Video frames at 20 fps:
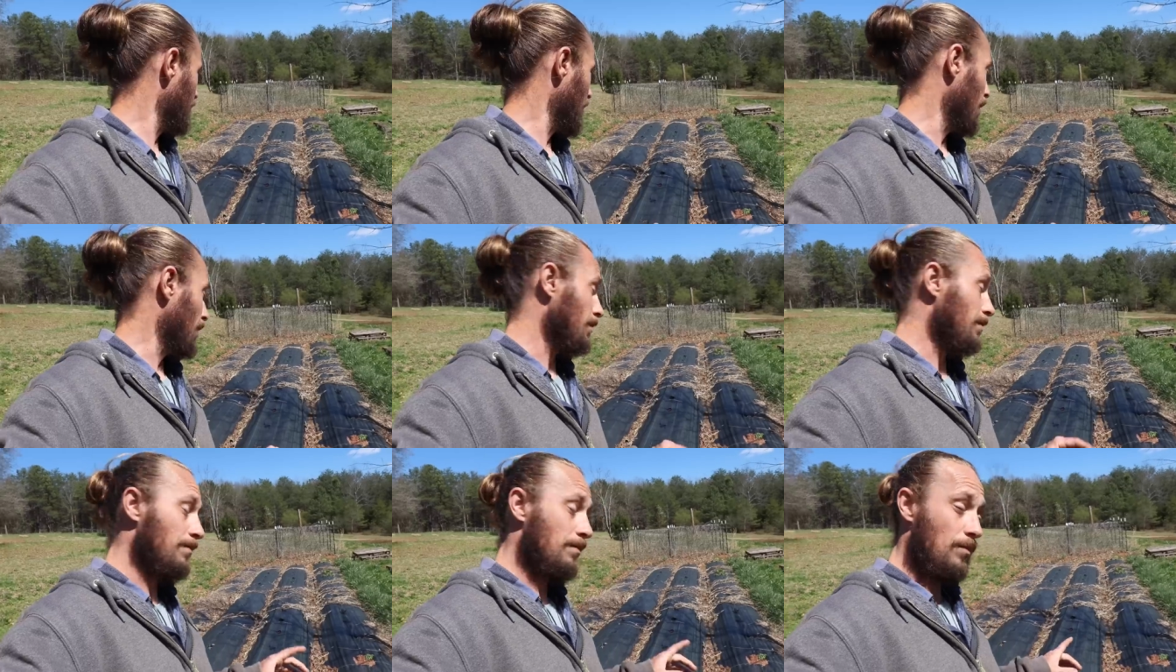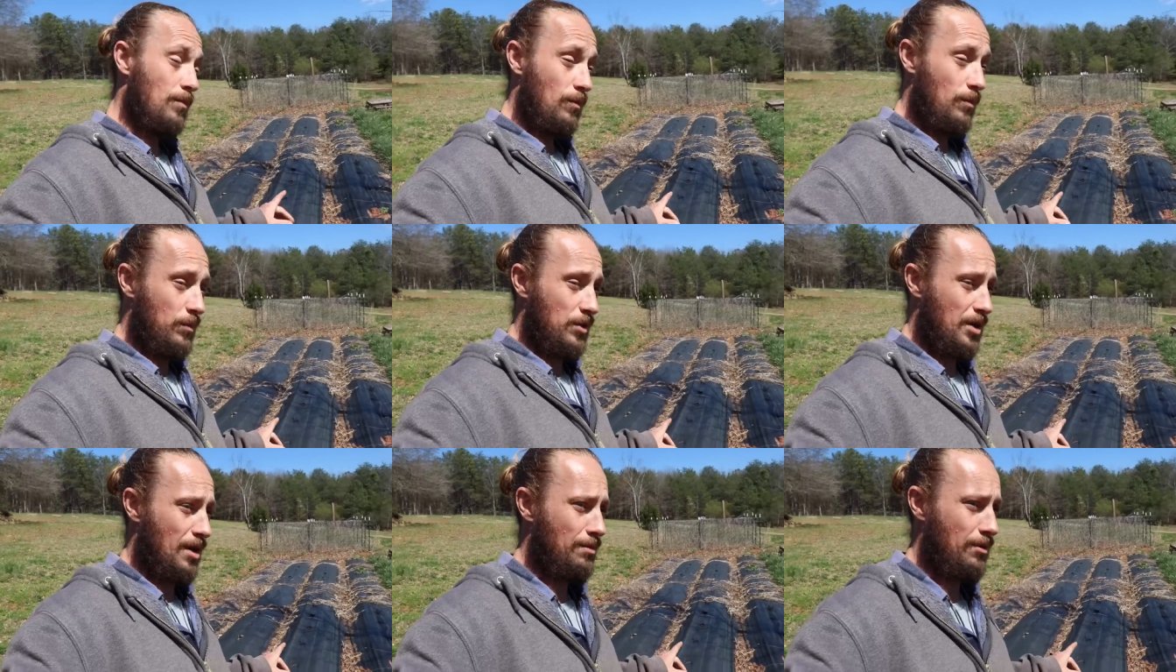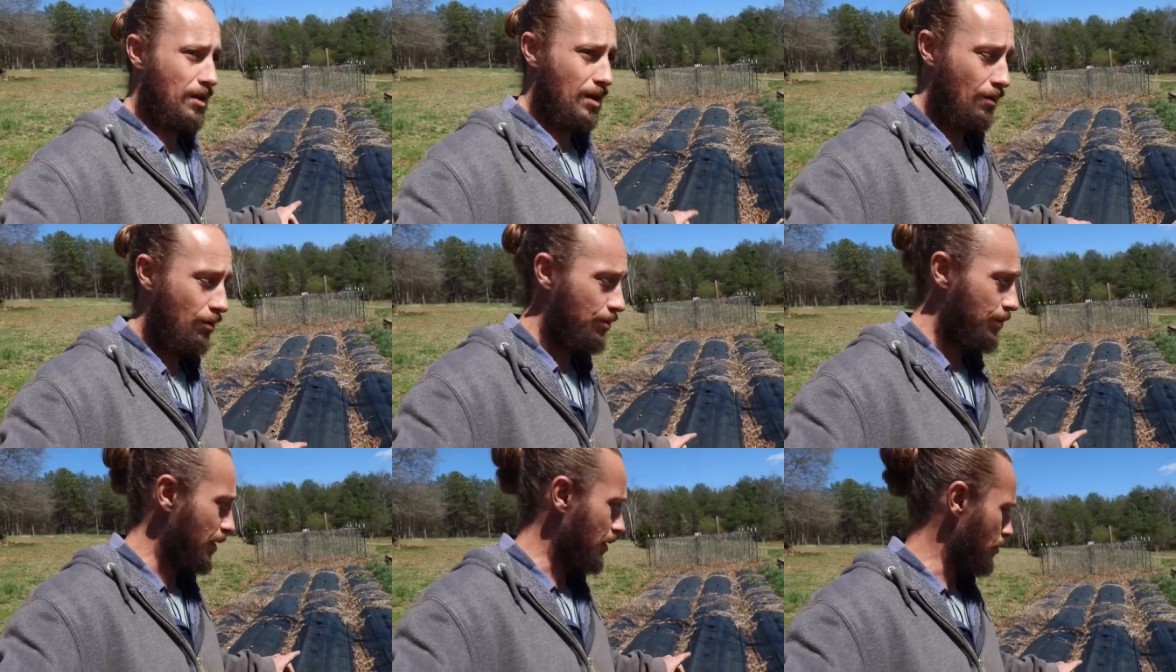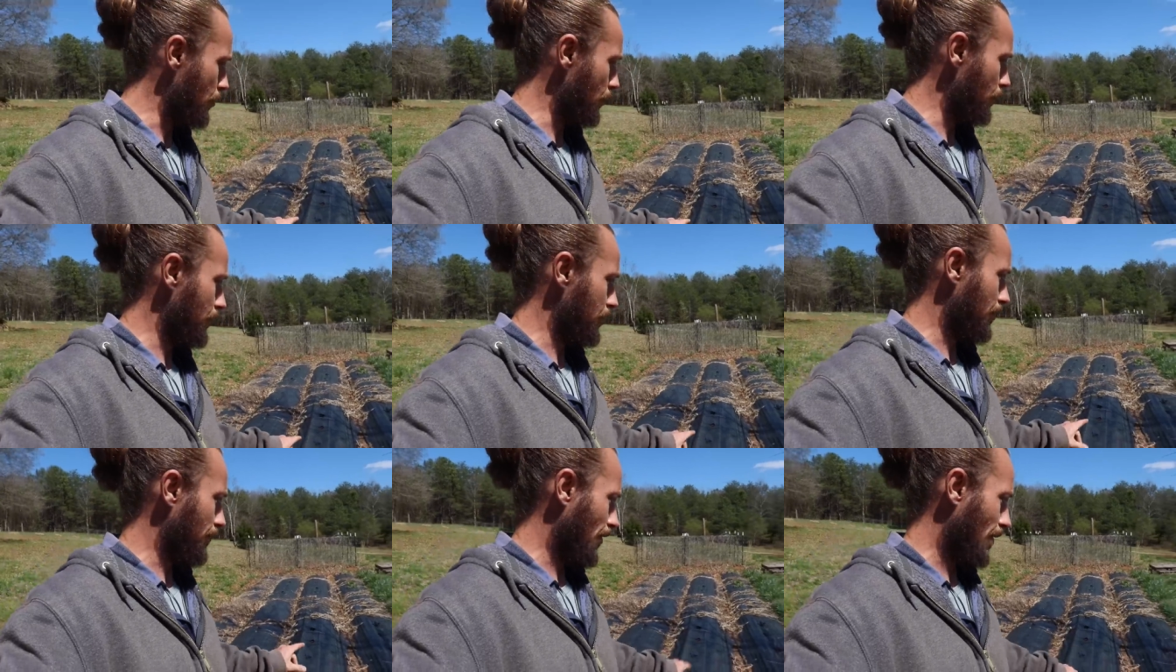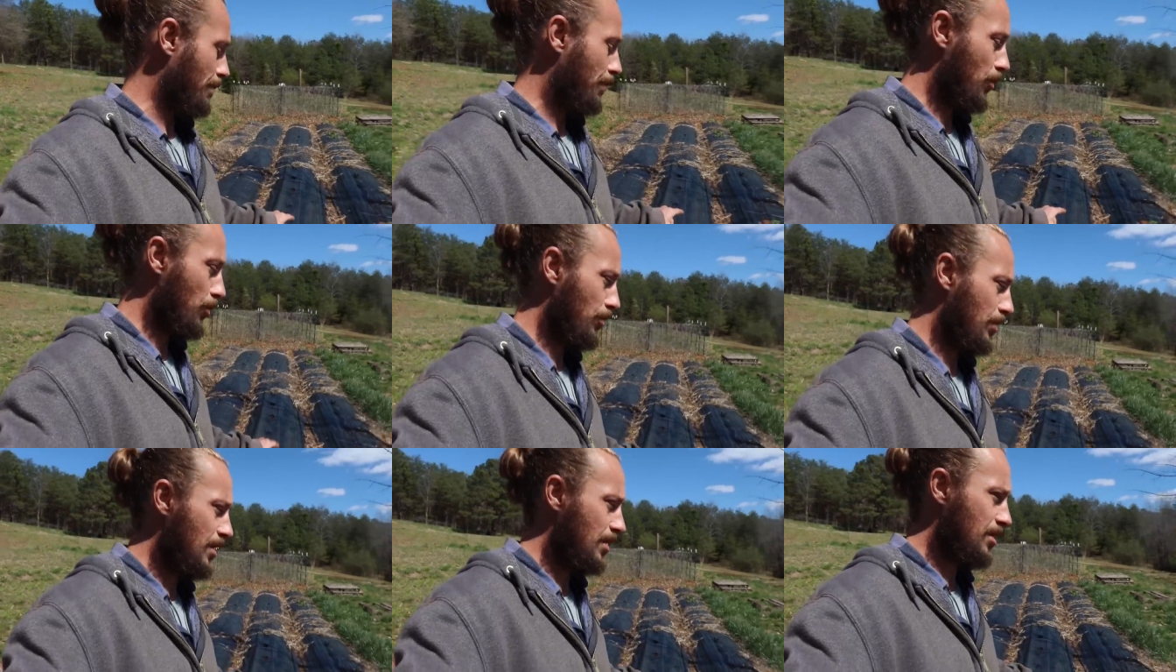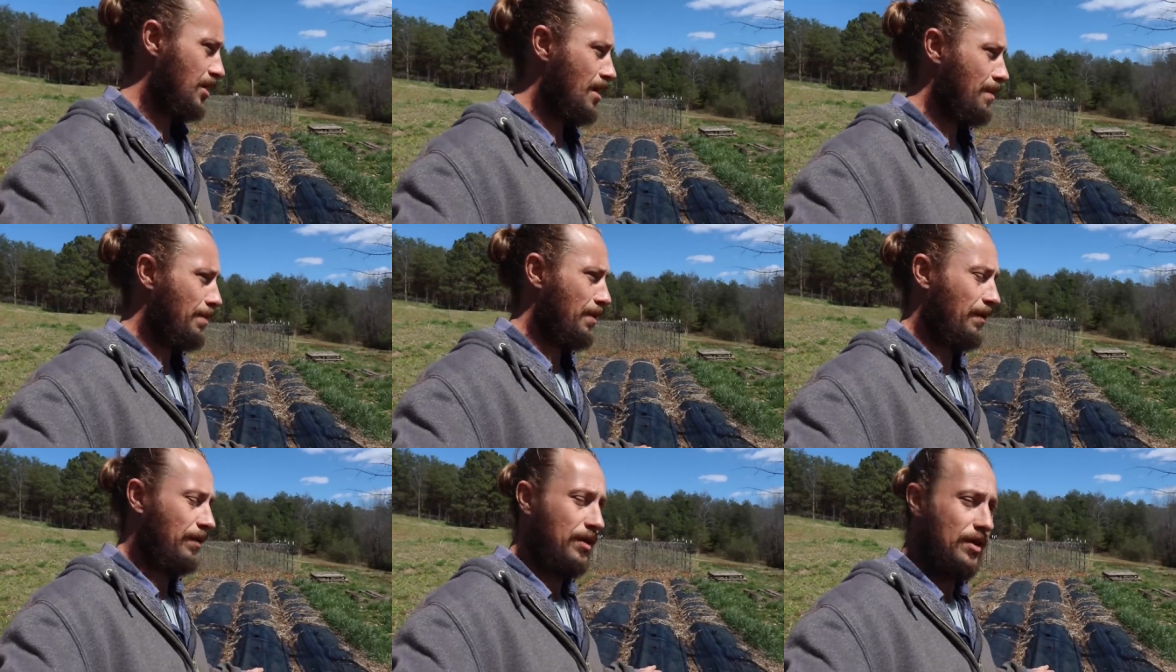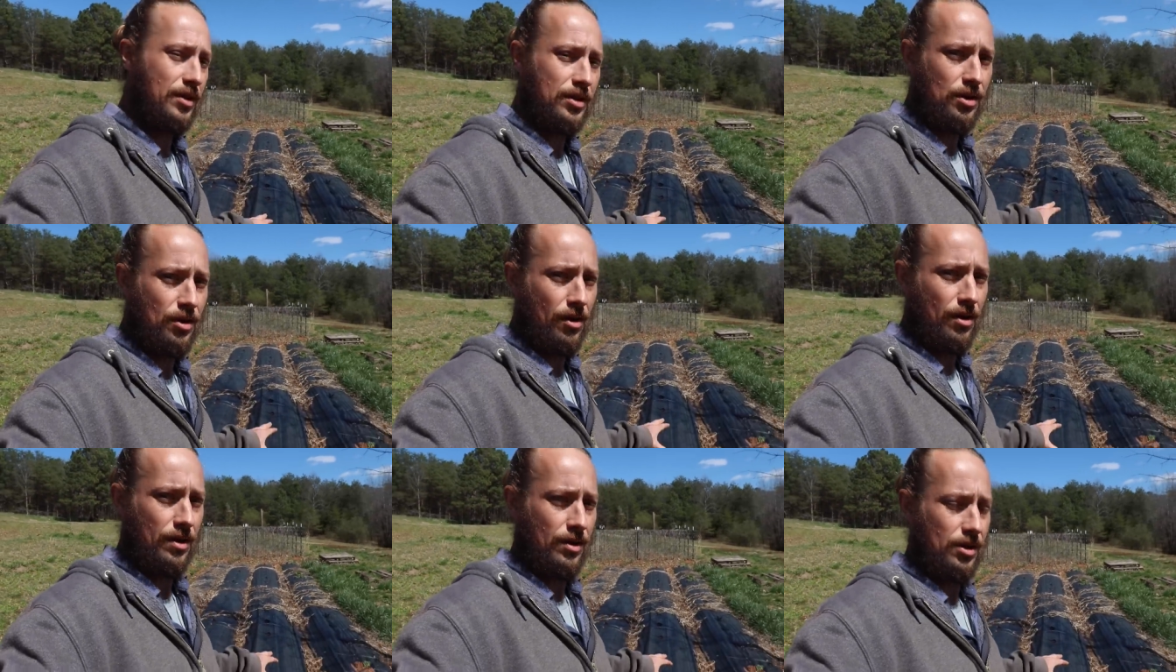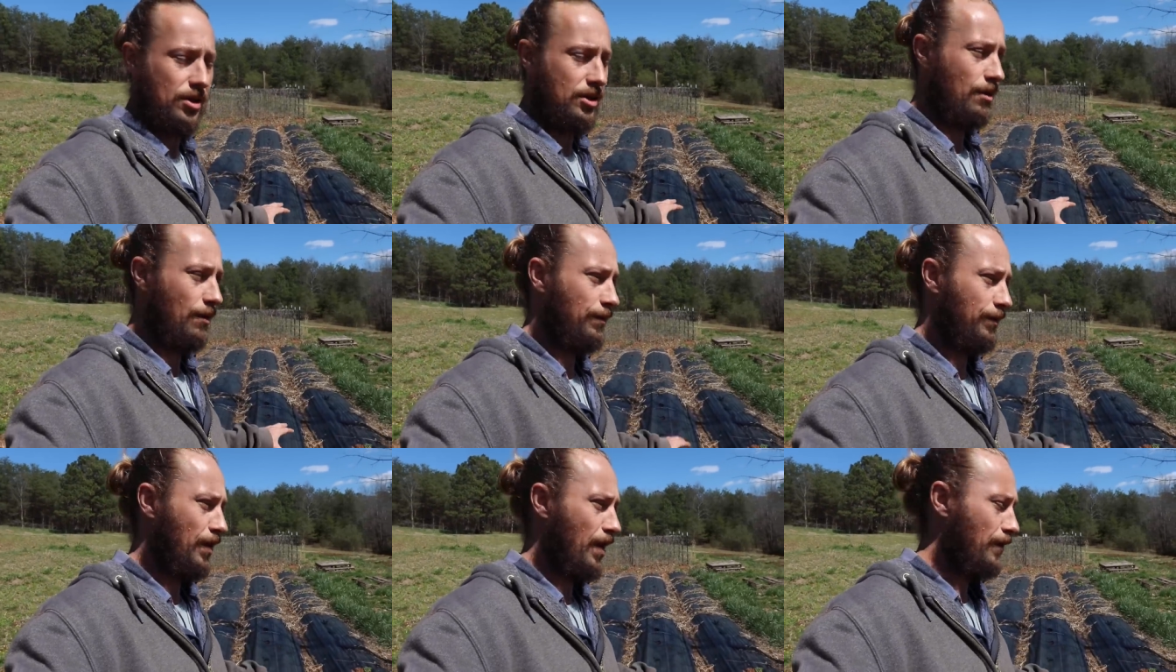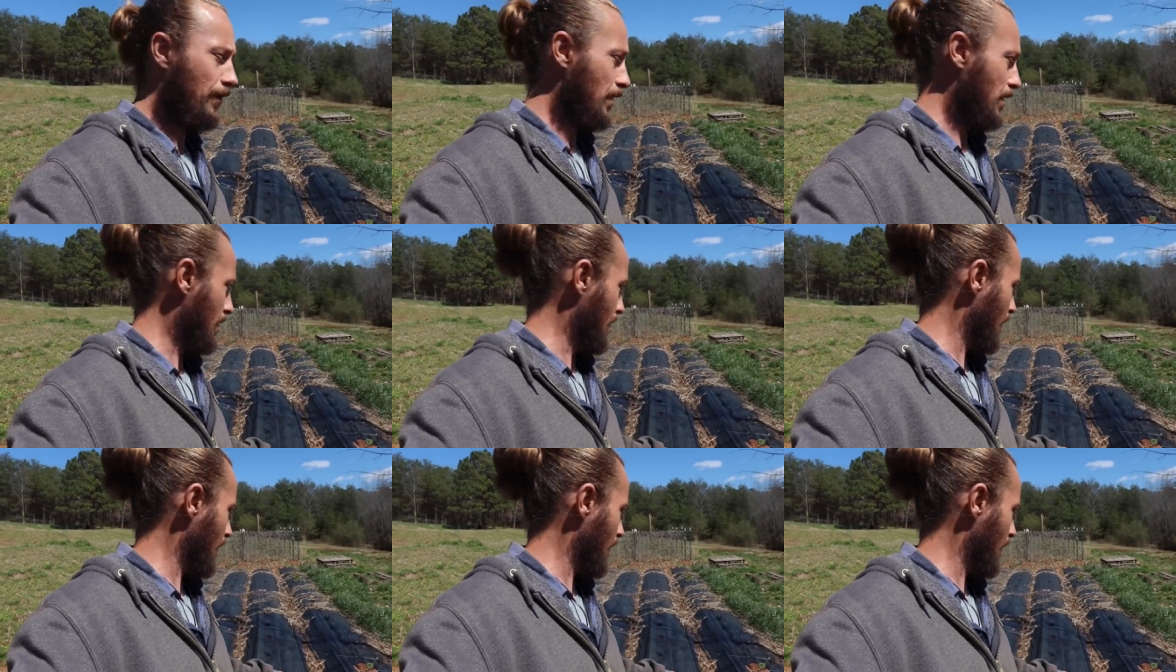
But something that would be cool is if I pull these up, if this dirt is still fluffy